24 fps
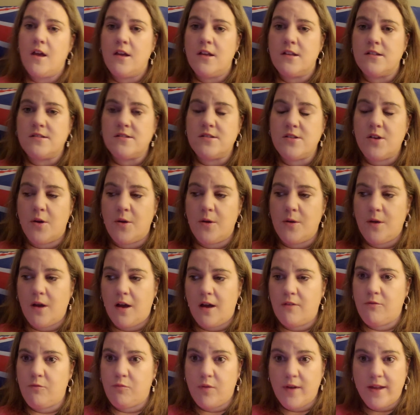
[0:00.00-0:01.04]
So
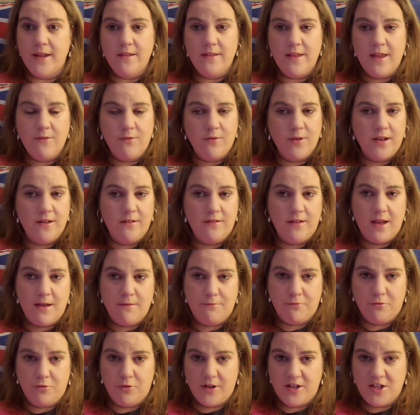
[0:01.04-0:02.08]
I really, really
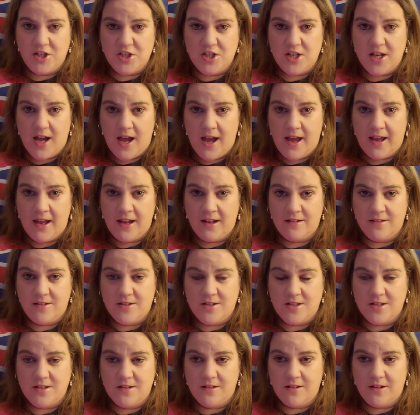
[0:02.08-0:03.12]

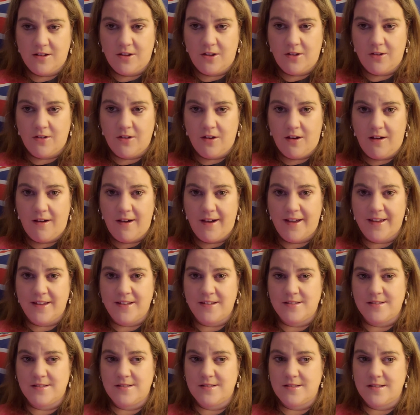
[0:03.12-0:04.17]
appreciate you
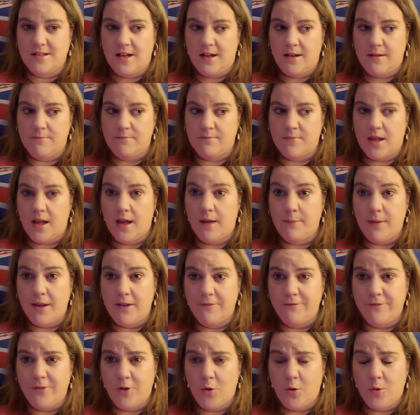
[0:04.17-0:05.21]
guys um, coming
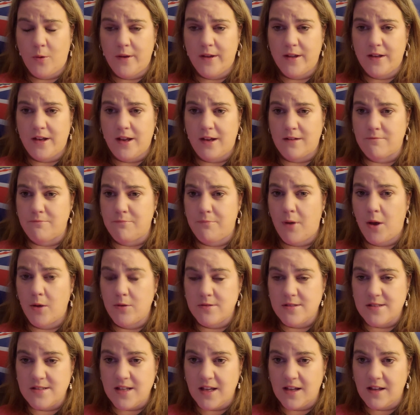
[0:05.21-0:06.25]
forward and
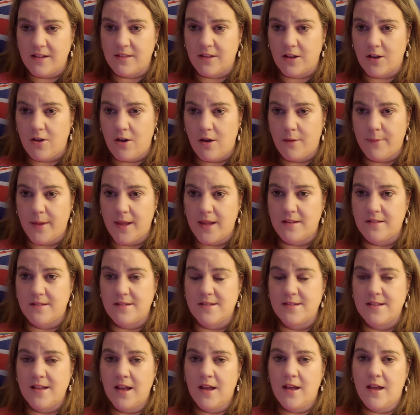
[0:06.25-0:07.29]
posting in the
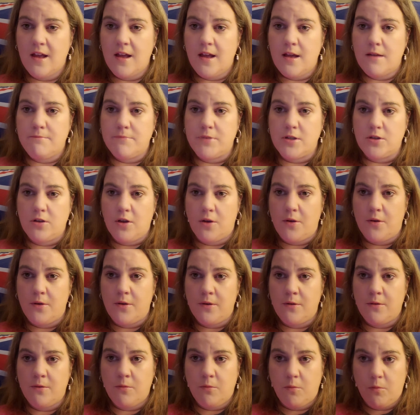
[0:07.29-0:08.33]
comments
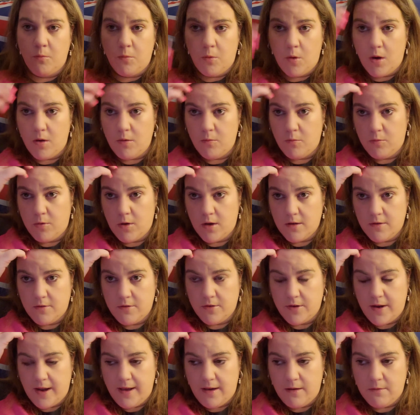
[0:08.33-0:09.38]
below what what
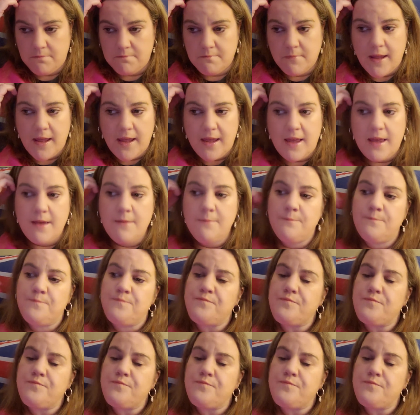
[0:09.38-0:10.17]
could help me.